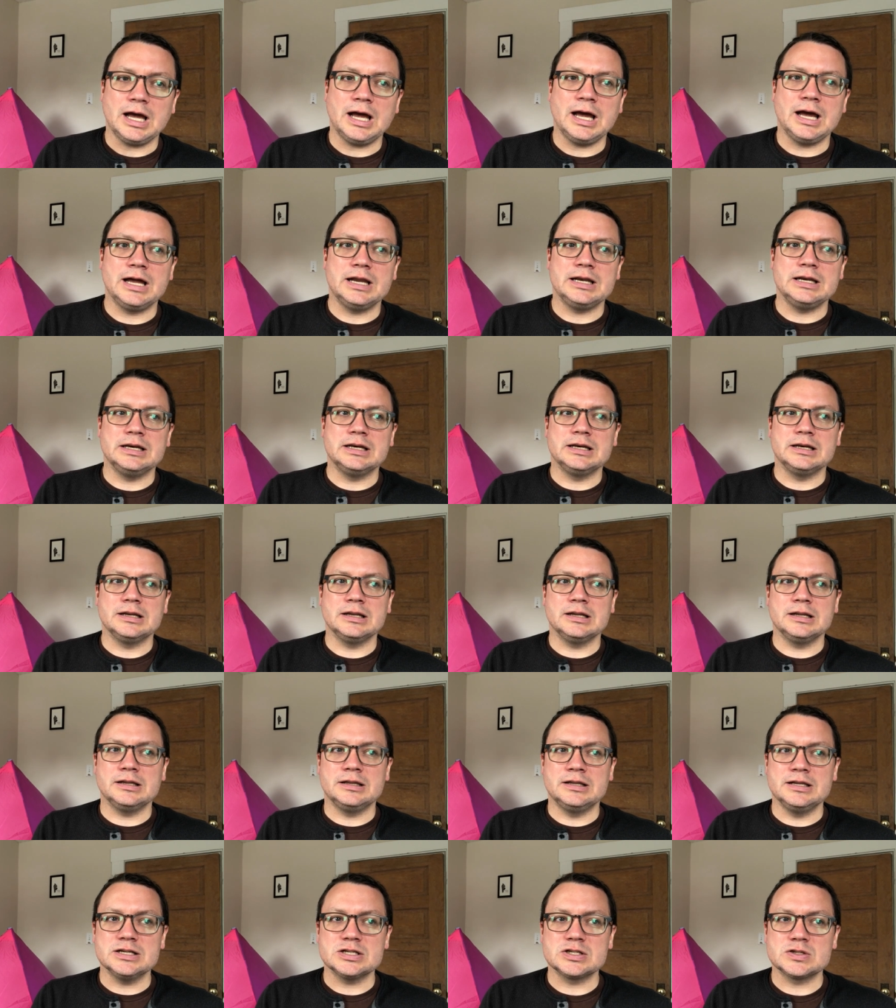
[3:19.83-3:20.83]
And
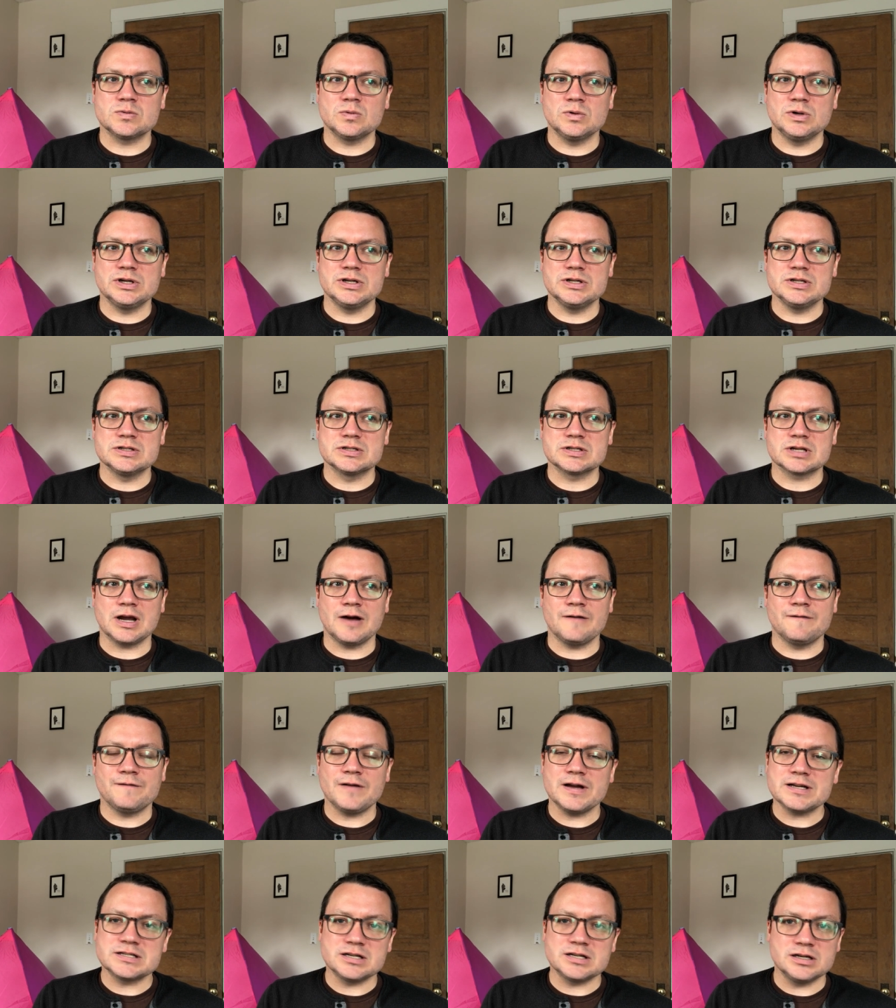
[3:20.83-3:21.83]
this was a
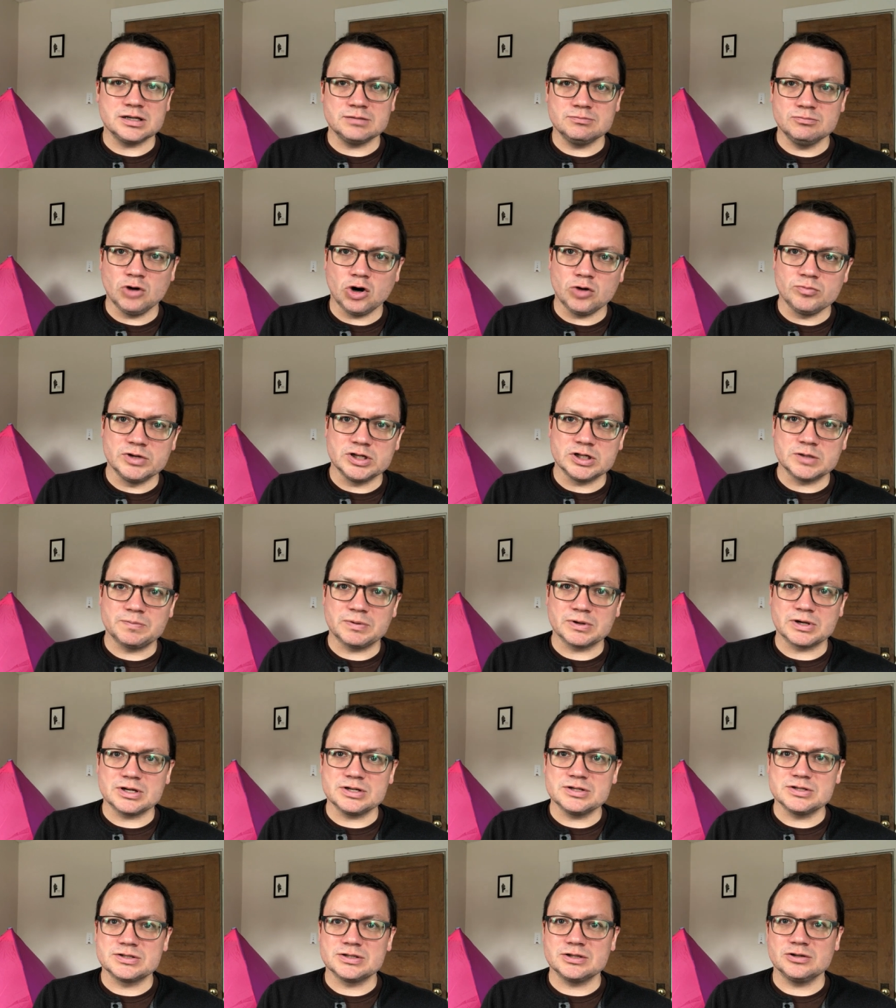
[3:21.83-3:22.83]
fascinating moment
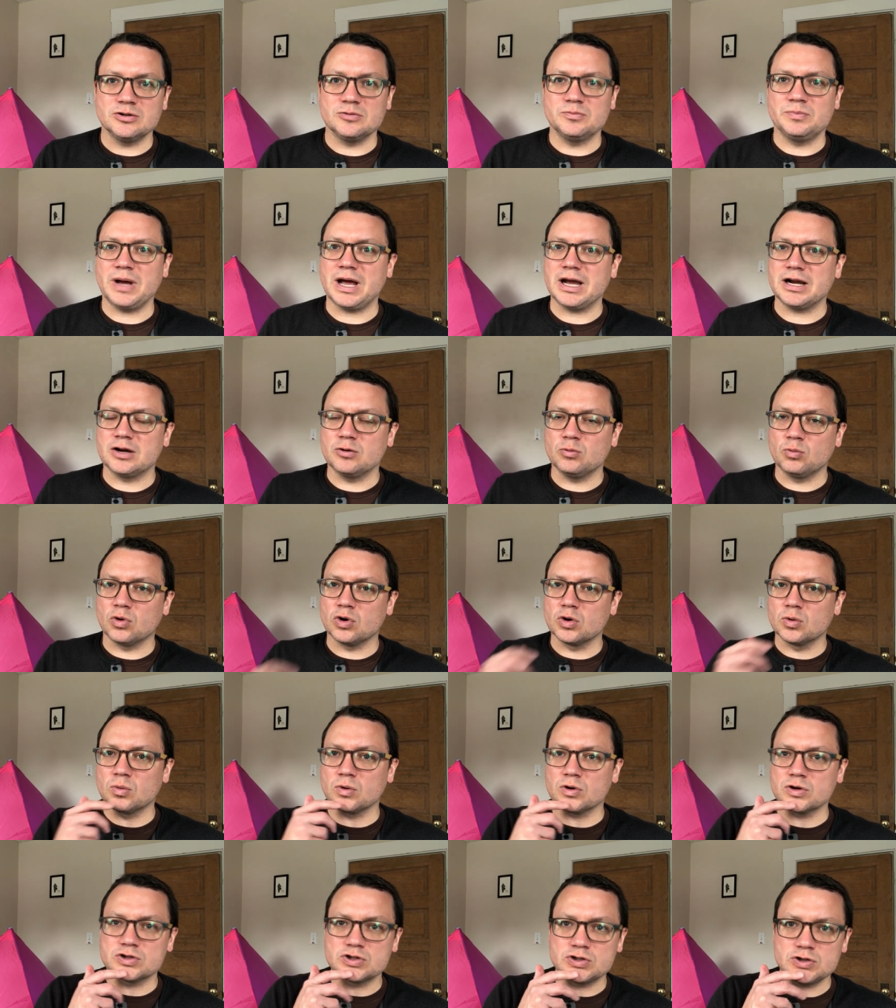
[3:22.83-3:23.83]
because, you know, back in World
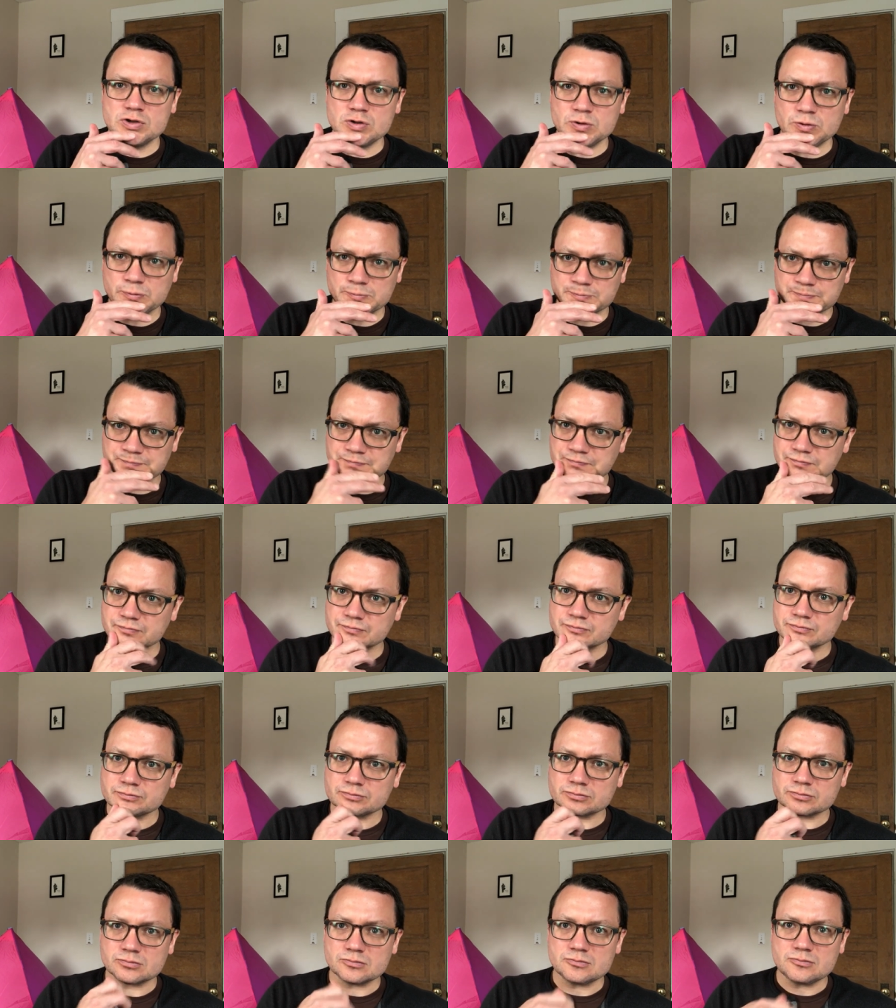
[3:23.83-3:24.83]
War II,
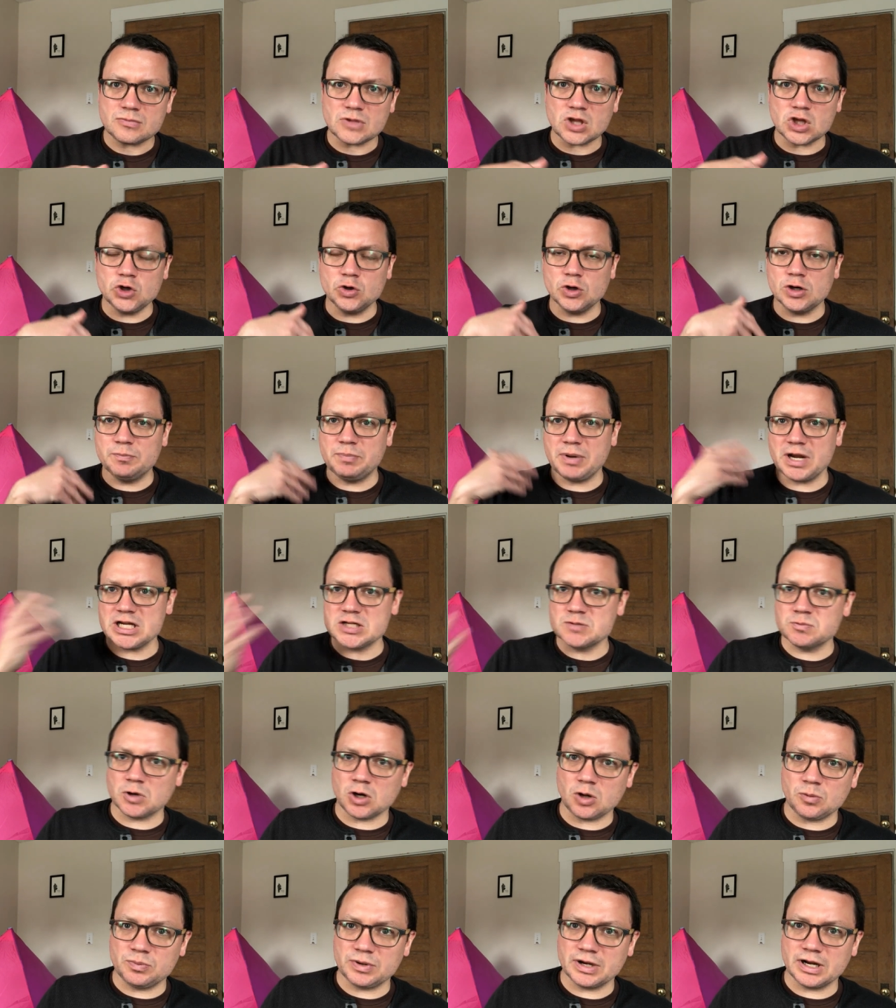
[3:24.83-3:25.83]
you had
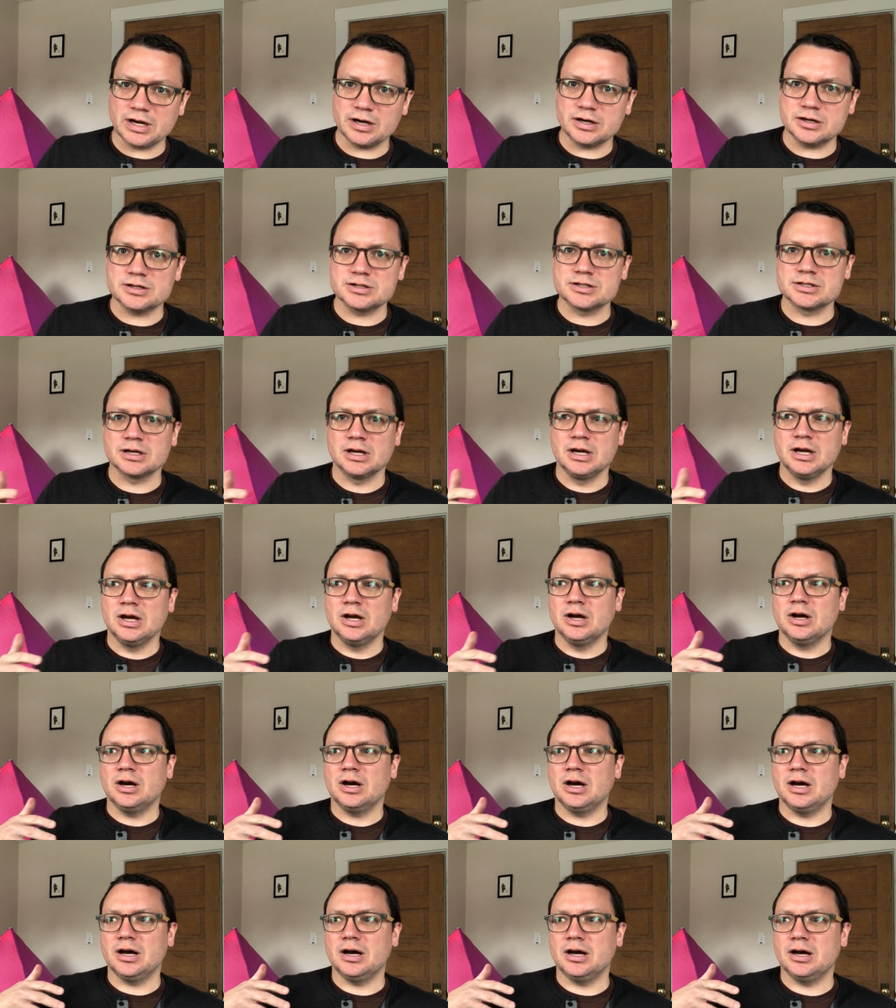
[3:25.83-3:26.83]
baseball players,
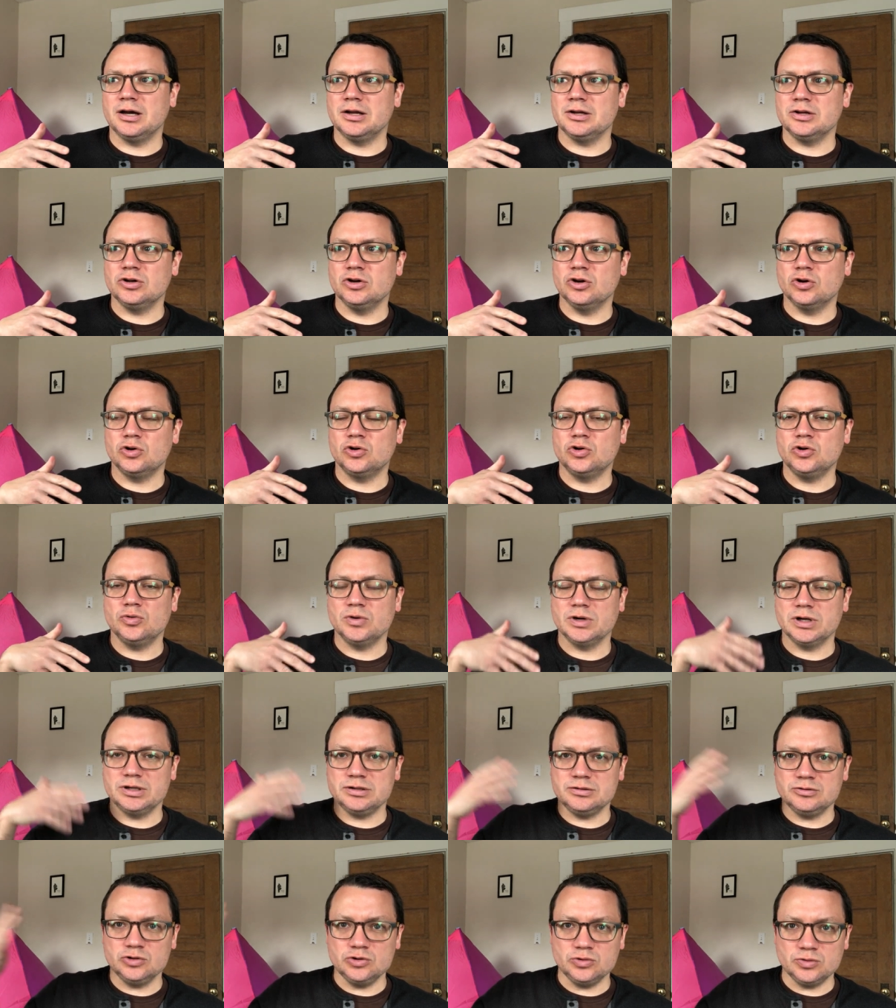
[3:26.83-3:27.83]
uh, you know, who
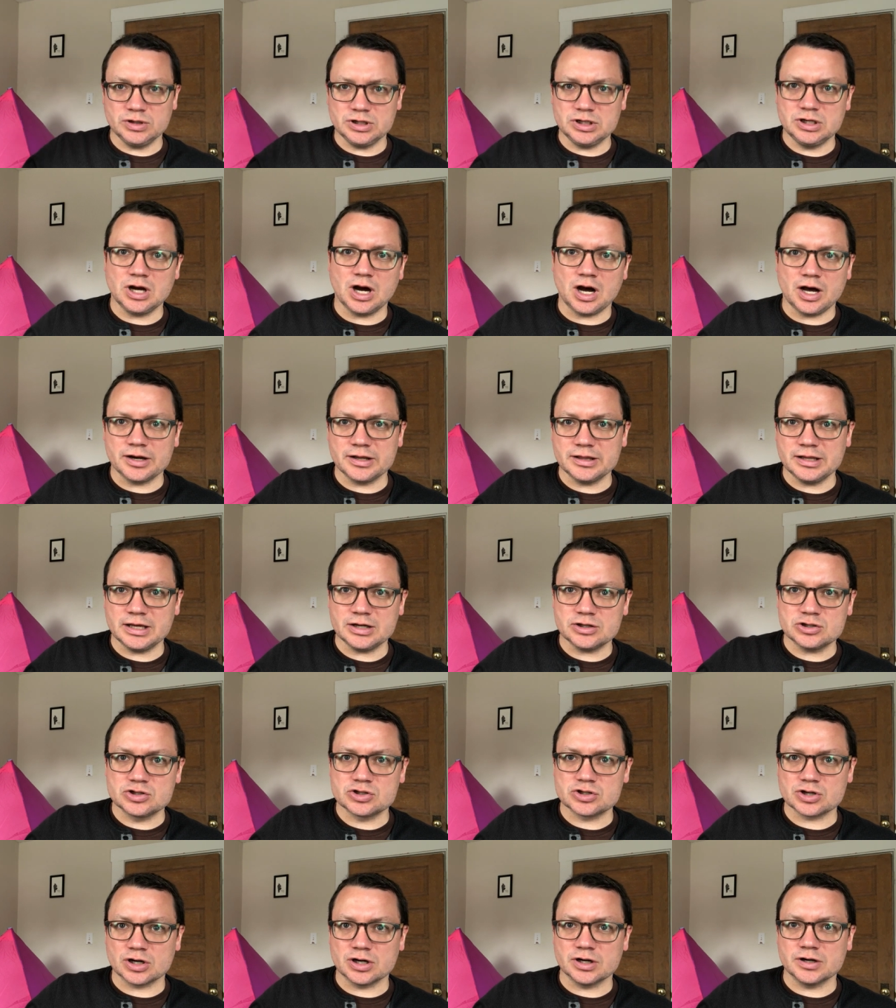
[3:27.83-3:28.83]
had who had gone and they had
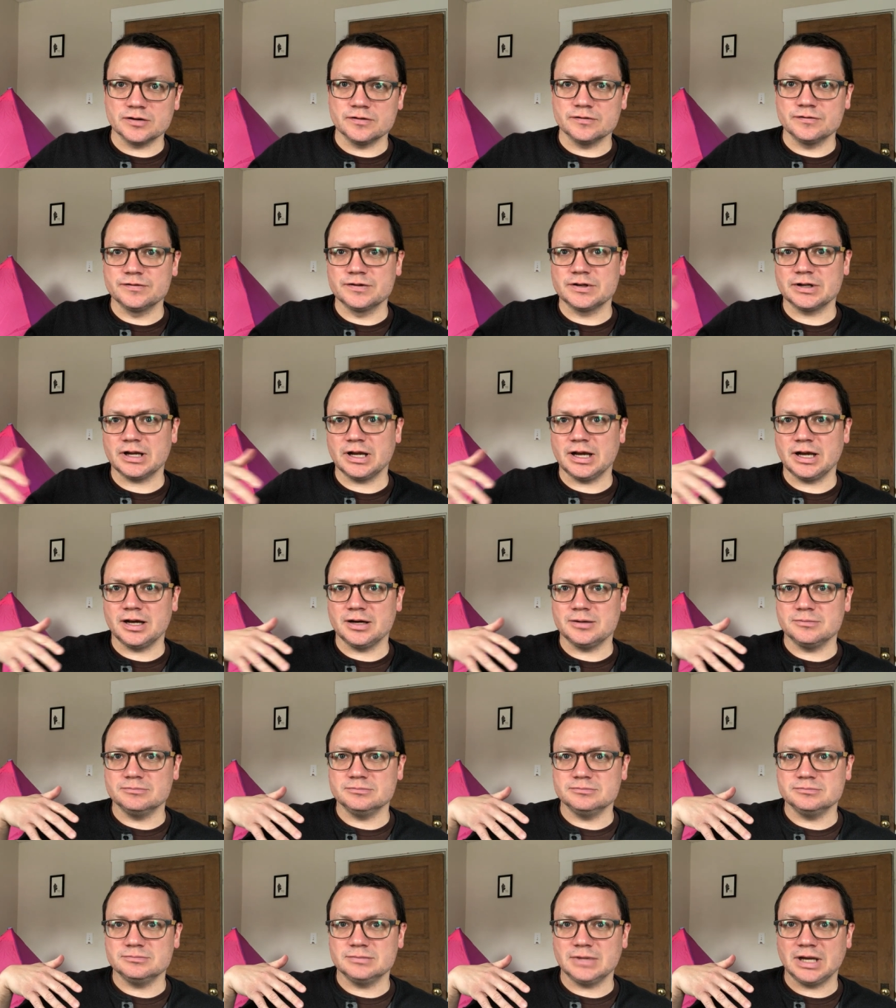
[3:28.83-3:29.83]
served
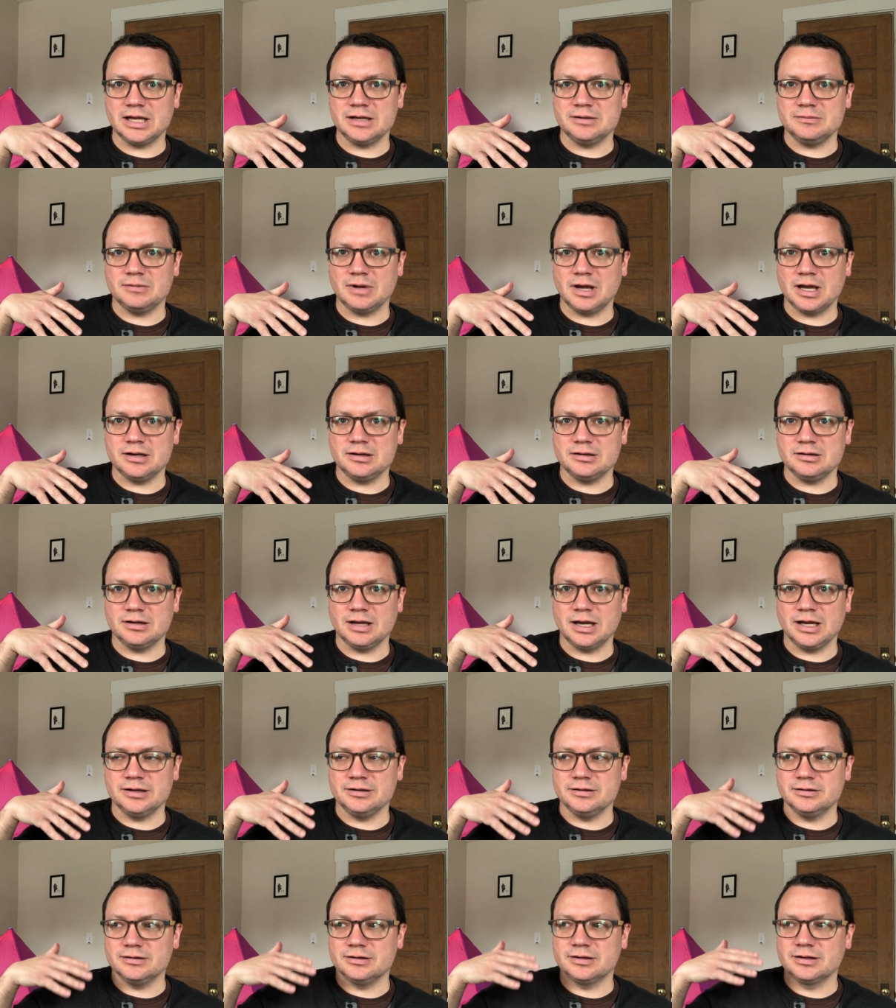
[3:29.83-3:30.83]
um, and and
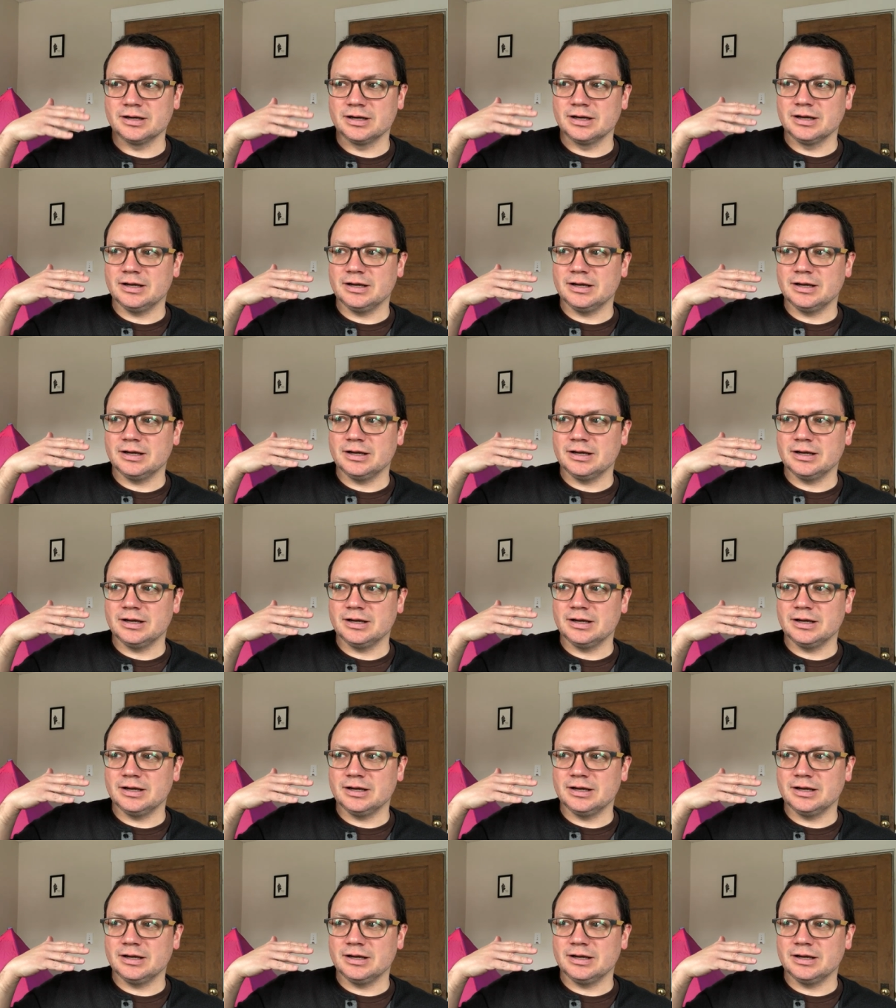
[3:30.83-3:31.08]
and